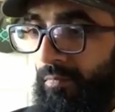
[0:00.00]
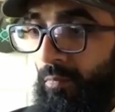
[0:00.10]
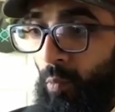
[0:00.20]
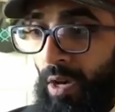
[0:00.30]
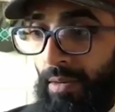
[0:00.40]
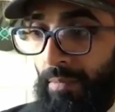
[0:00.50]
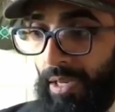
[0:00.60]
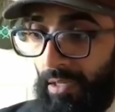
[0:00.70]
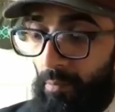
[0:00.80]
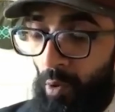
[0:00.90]
want to
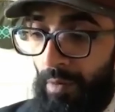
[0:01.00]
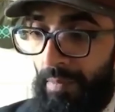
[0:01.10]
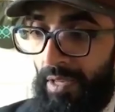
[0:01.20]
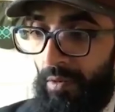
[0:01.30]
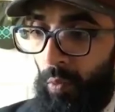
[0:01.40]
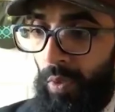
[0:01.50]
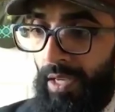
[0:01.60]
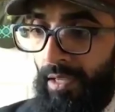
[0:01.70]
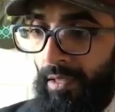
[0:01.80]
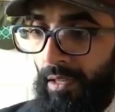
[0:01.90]
make an appointment
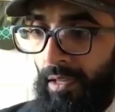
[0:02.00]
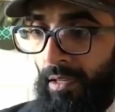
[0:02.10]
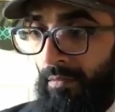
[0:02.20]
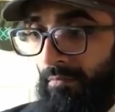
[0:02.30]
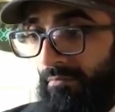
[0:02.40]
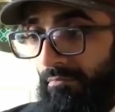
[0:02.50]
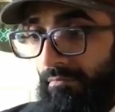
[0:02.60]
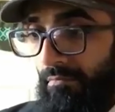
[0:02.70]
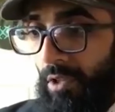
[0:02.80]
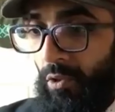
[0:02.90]
with
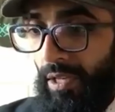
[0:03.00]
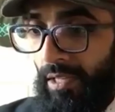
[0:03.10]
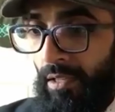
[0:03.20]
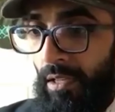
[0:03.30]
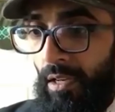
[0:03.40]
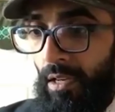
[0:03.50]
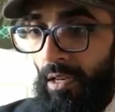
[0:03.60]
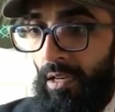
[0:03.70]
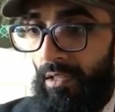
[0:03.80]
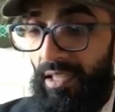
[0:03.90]
a trained
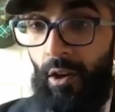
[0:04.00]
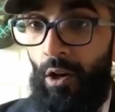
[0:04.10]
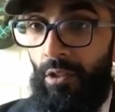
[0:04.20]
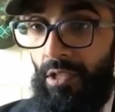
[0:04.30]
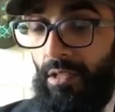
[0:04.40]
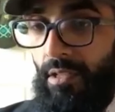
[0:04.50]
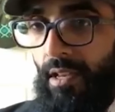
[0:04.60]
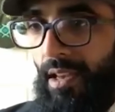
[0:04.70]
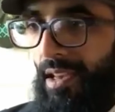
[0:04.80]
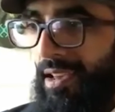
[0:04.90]
psychologist,
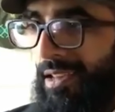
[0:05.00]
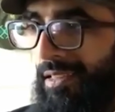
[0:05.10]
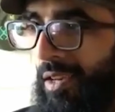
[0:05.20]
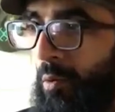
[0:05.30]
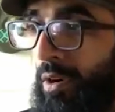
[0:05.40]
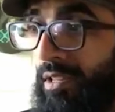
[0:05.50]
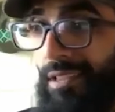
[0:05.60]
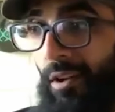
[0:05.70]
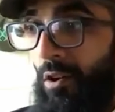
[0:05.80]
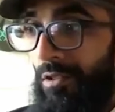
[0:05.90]
and they want a
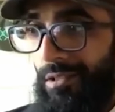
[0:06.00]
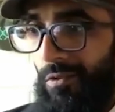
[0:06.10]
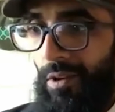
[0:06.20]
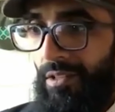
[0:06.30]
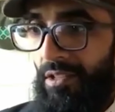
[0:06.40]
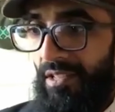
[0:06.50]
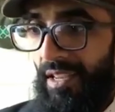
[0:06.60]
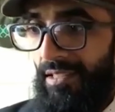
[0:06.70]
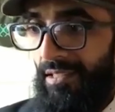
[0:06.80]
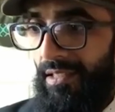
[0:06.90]
psychologist who
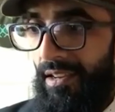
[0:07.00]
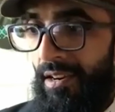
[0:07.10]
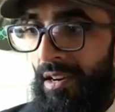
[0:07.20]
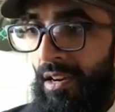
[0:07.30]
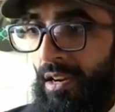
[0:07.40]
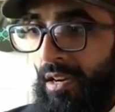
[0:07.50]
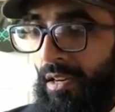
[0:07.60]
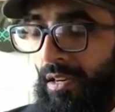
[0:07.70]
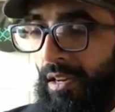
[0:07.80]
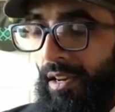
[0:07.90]
understands their
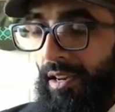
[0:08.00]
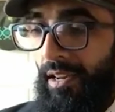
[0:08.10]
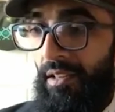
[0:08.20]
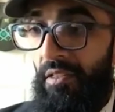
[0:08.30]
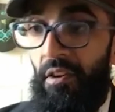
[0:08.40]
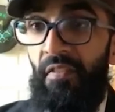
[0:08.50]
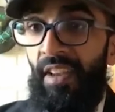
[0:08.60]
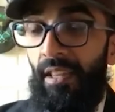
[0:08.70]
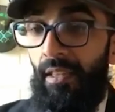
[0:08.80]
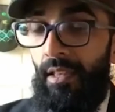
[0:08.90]

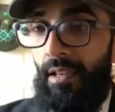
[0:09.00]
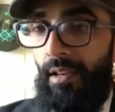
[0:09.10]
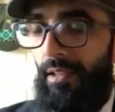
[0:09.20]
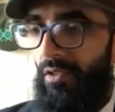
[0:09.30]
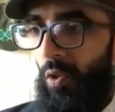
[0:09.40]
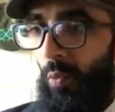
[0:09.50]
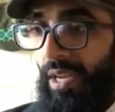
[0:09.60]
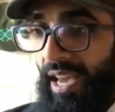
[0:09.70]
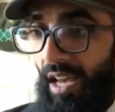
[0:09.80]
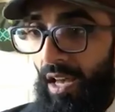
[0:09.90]
faith. And so we
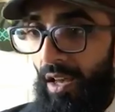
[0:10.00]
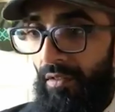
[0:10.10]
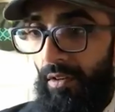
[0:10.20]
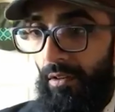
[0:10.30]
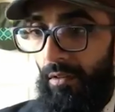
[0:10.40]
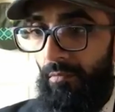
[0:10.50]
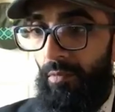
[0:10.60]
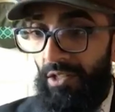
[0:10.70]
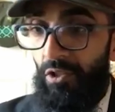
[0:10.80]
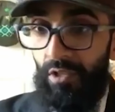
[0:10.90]
have
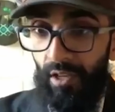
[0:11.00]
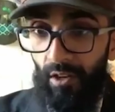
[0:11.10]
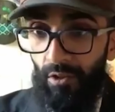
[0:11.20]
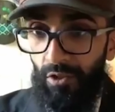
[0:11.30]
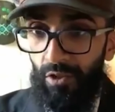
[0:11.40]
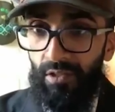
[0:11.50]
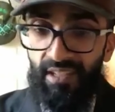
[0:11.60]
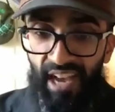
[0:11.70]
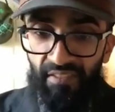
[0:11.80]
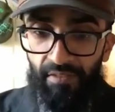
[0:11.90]
registered psychologists on
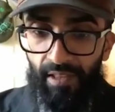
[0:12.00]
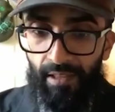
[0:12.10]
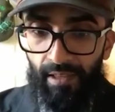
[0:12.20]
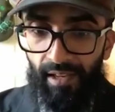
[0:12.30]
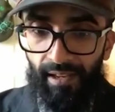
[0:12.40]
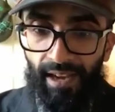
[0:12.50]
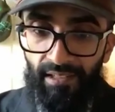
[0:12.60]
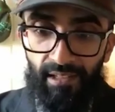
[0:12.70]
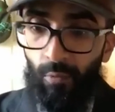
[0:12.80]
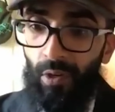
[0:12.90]
staff that they can
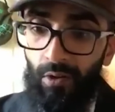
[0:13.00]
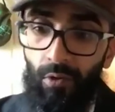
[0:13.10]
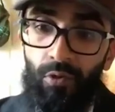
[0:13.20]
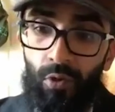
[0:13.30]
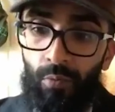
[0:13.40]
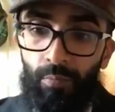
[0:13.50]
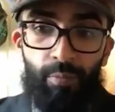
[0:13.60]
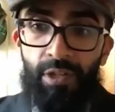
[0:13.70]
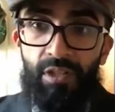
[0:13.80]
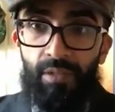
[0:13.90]
access, and we can also
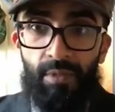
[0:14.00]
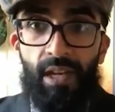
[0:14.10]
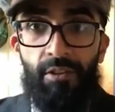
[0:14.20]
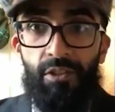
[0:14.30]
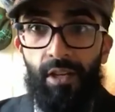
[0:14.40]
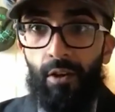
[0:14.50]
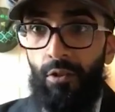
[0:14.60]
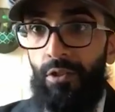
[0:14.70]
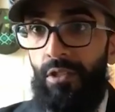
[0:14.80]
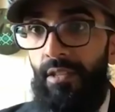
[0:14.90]
bridge them to other
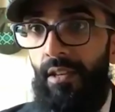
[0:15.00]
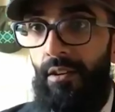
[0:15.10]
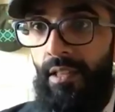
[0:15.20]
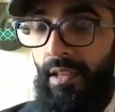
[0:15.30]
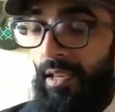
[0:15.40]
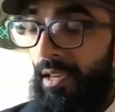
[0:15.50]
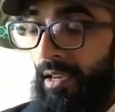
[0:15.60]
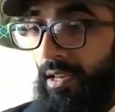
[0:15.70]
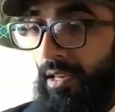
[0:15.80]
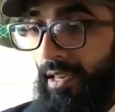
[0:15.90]
psychologists that are in the
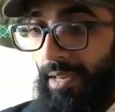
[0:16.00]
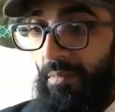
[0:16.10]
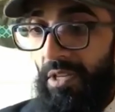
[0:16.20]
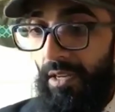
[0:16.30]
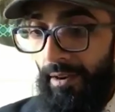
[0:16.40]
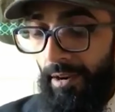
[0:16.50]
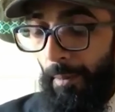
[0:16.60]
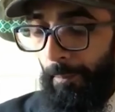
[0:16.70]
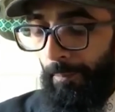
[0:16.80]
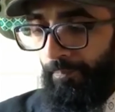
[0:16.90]
Edmonton area.
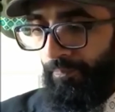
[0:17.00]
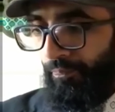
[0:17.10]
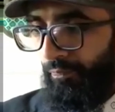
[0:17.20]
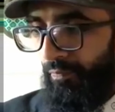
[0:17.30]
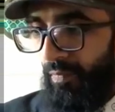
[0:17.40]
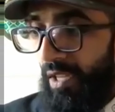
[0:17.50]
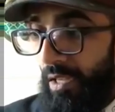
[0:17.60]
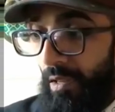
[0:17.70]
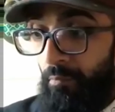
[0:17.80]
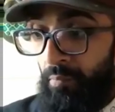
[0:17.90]

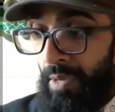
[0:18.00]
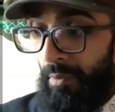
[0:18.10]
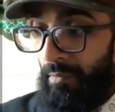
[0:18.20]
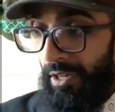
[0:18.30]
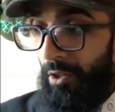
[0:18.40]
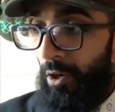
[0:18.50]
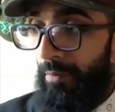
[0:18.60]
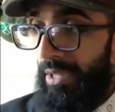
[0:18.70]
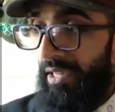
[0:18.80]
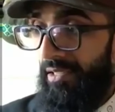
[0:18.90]
People might call
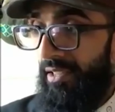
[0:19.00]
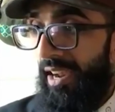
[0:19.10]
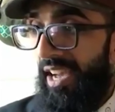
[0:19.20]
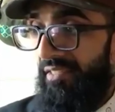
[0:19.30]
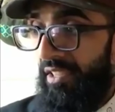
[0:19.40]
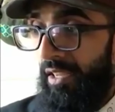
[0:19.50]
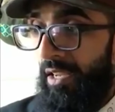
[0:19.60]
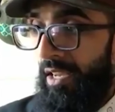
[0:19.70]
because they're having